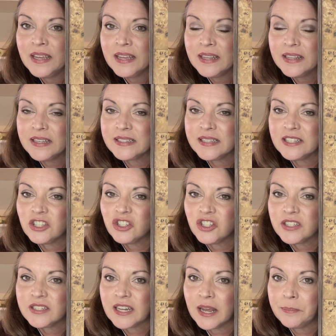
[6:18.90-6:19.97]
This is
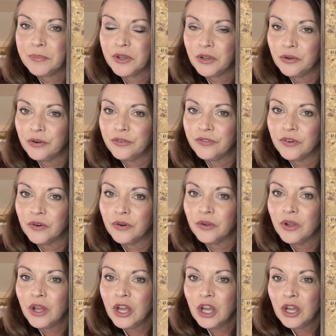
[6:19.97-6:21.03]
just a
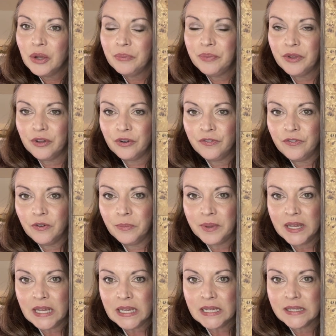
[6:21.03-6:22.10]
beautiful, beautiful
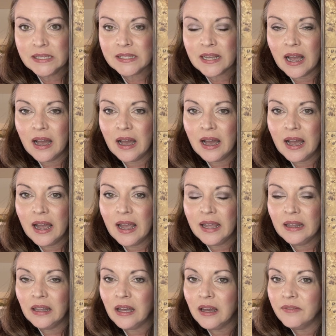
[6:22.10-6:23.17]
piece. I
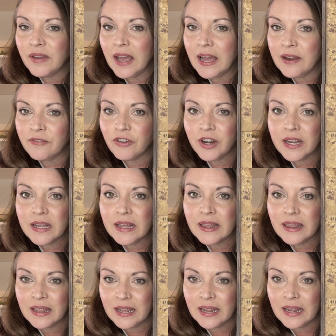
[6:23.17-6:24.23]
love
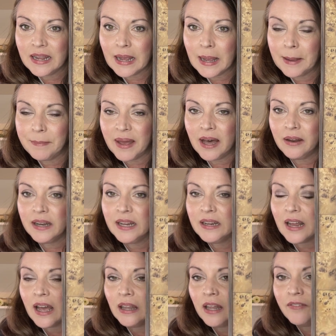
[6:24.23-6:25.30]
everything about it.
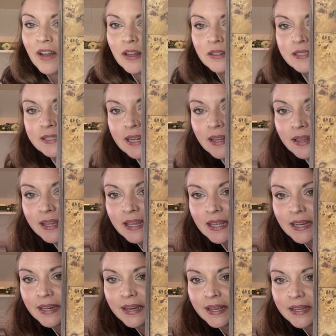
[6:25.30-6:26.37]
I love how delicate
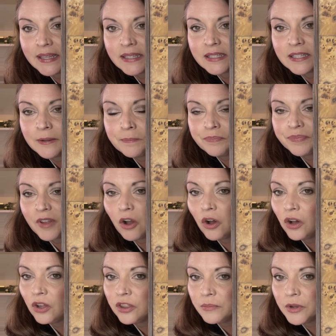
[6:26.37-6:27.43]
it is.
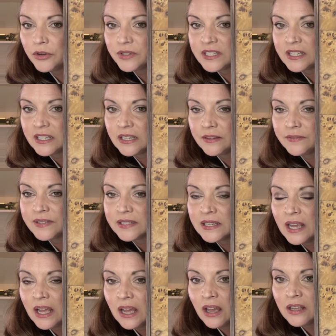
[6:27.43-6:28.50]
All the motifs.
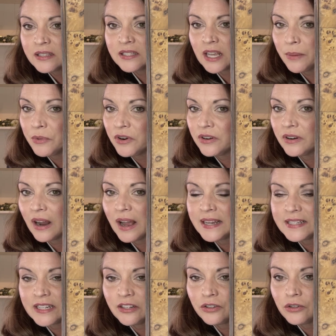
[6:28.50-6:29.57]
Some are
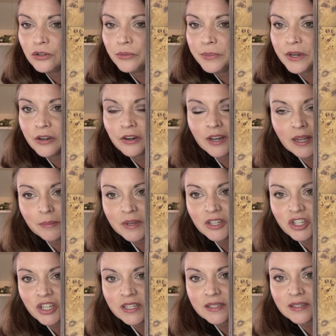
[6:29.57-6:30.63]
identical mirror
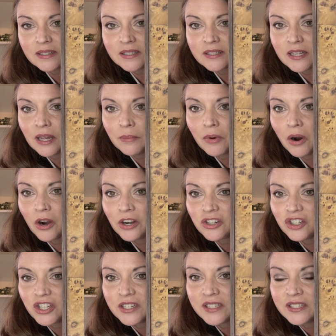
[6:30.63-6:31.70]
images and some are
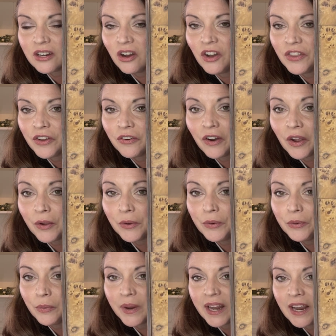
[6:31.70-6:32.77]
just on their
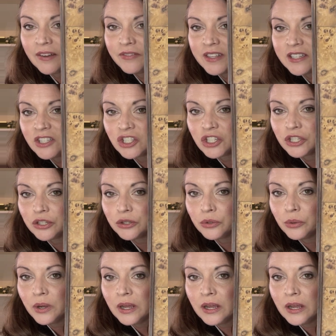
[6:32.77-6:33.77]
own. We have these two